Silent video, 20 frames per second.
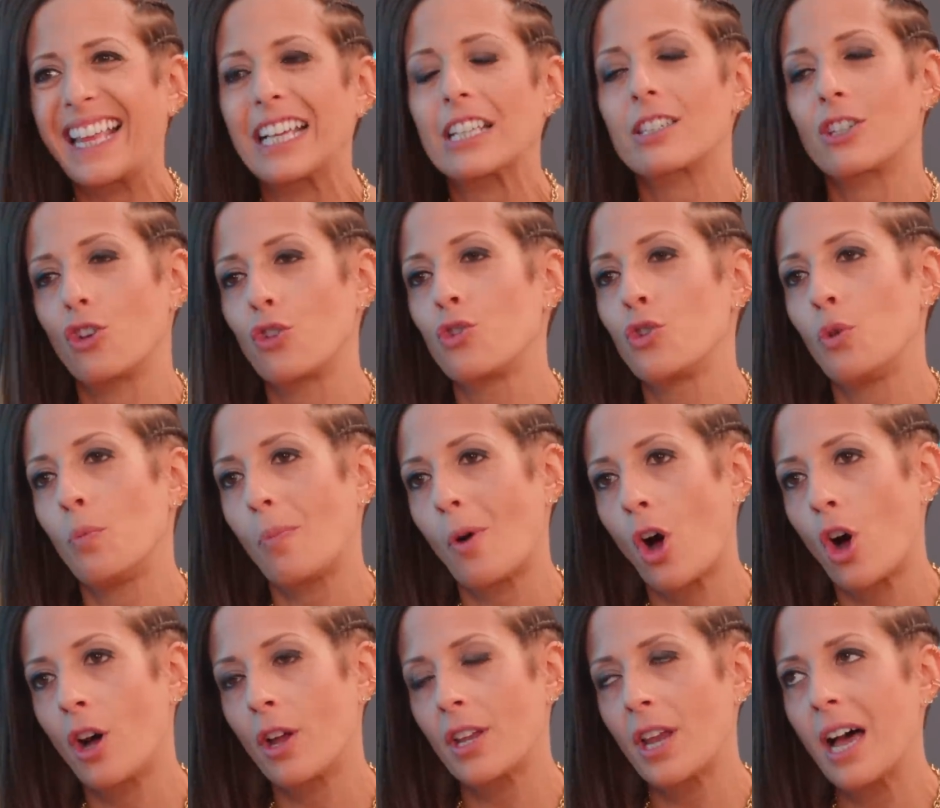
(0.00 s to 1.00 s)
that to your new
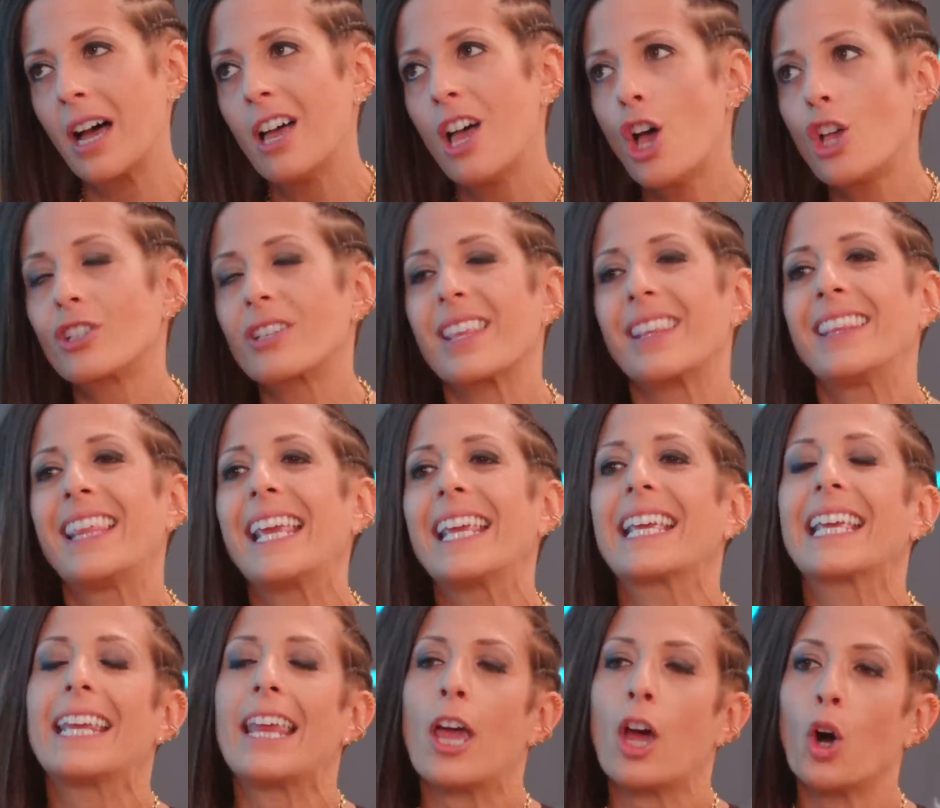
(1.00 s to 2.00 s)
partner so that they
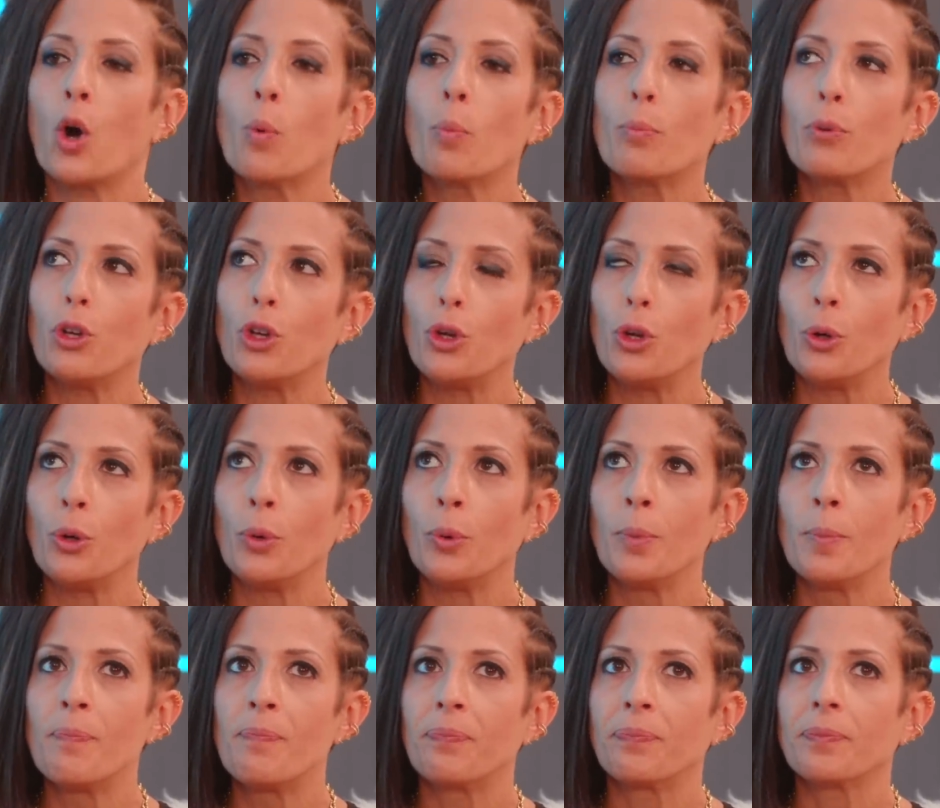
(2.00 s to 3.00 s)
can help
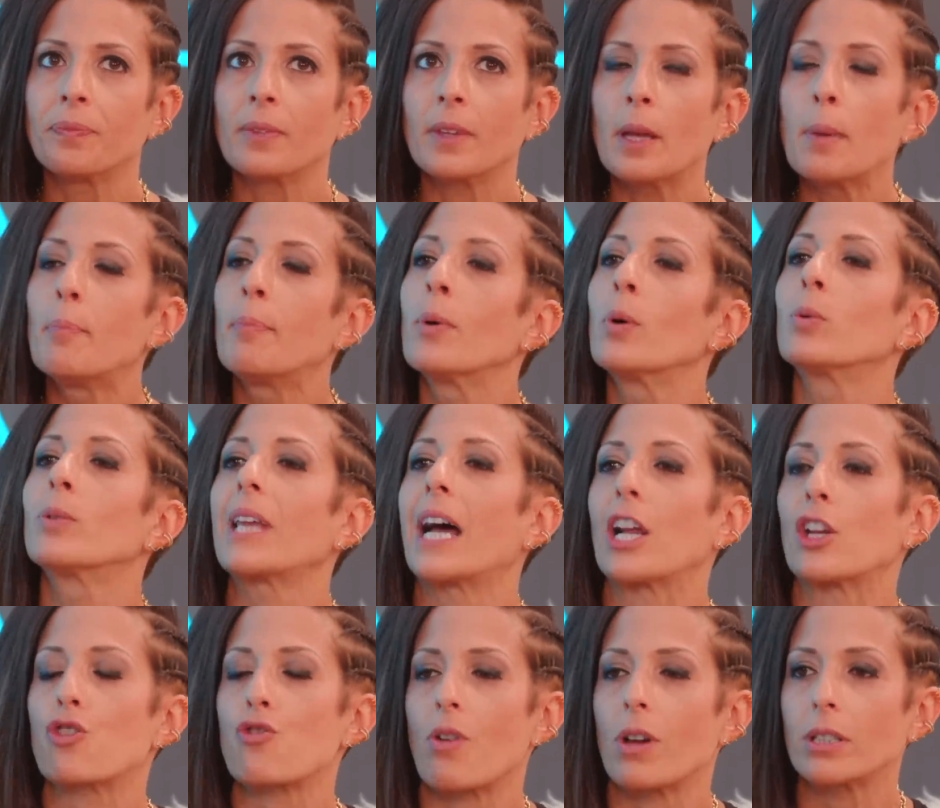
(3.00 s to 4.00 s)
you build
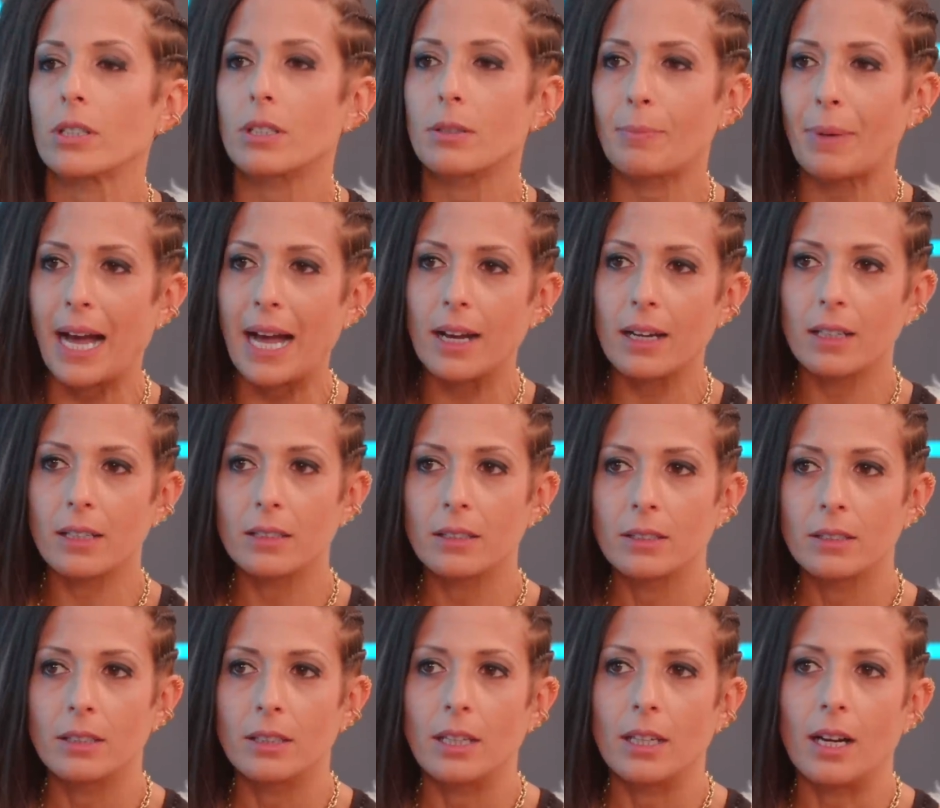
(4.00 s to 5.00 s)
that trust back,
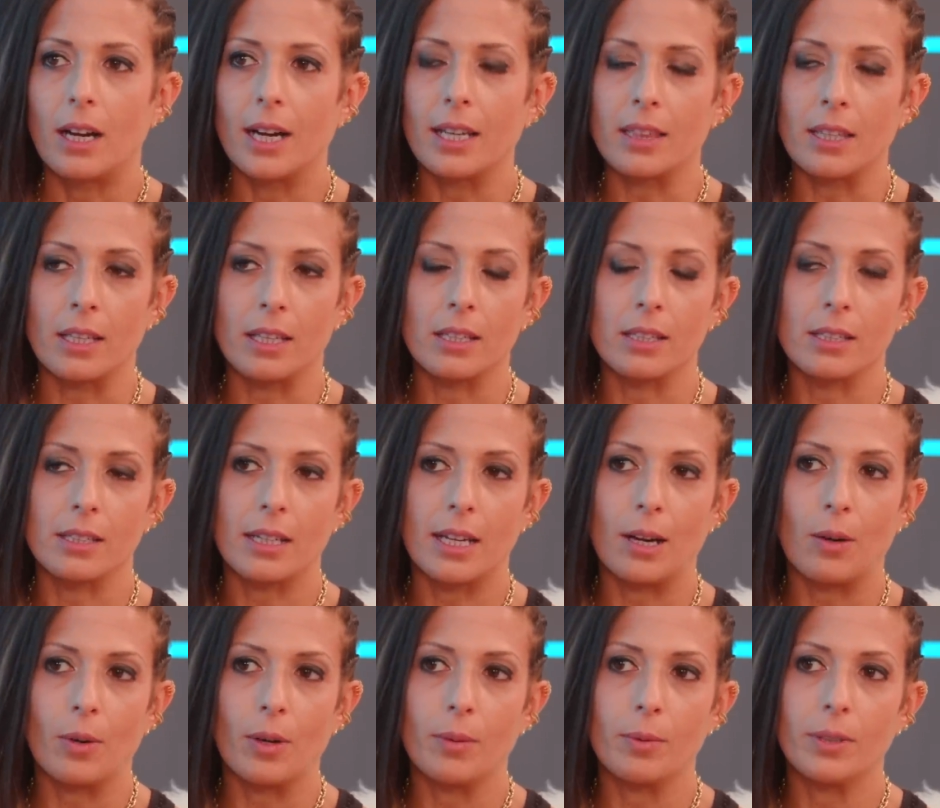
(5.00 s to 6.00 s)
I think is
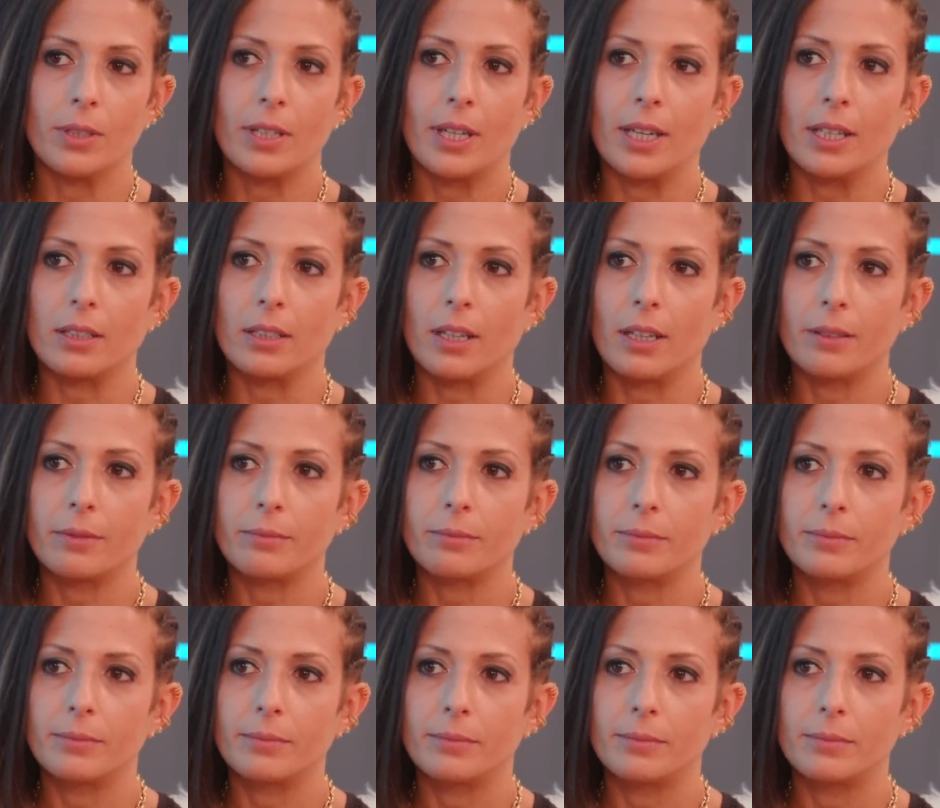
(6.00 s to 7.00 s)
how I would handle
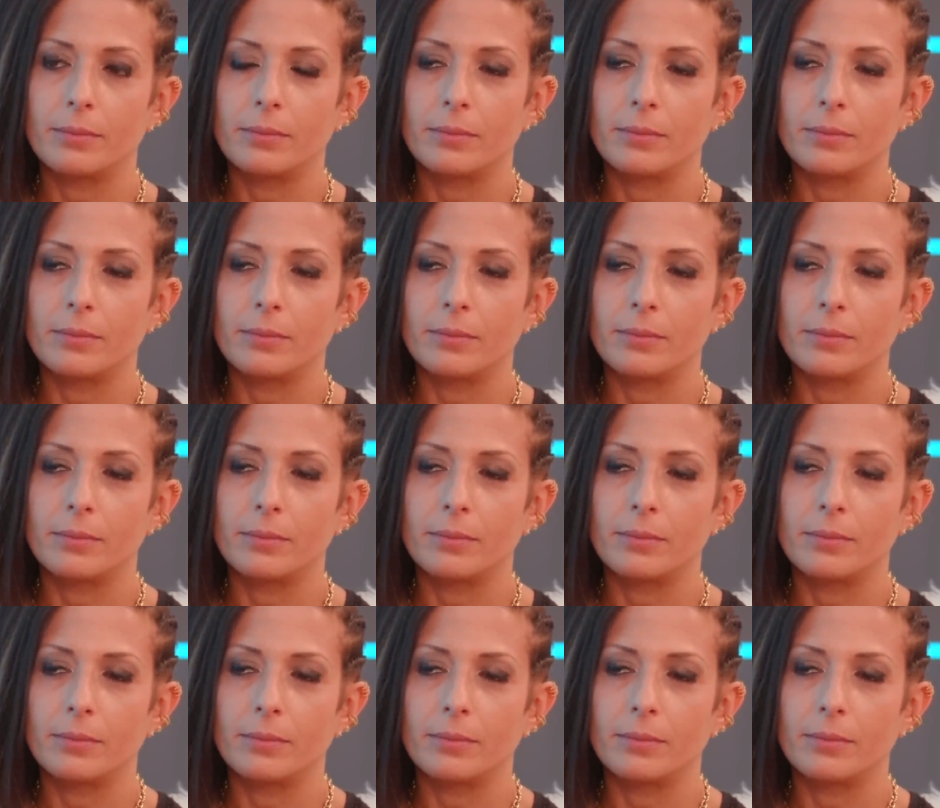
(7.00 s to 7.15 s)
it.